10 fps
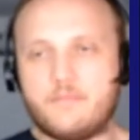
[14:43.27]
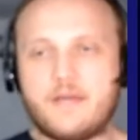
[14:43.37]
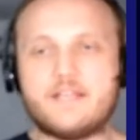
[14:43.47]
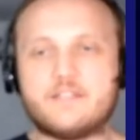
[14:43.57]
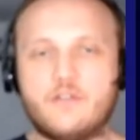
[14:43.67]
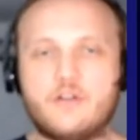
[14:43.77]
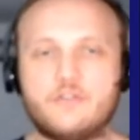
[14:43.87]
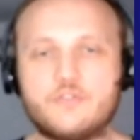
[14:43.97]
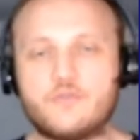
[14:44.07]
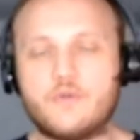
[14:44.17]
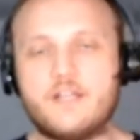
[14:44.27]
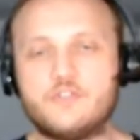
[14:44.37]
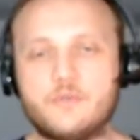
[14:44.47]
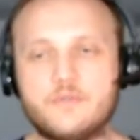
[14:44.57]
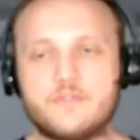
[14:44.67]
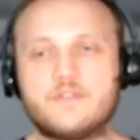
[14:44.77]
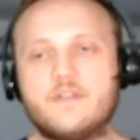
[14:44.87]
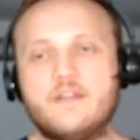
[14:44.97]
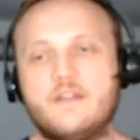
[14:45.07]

pass along those credentials,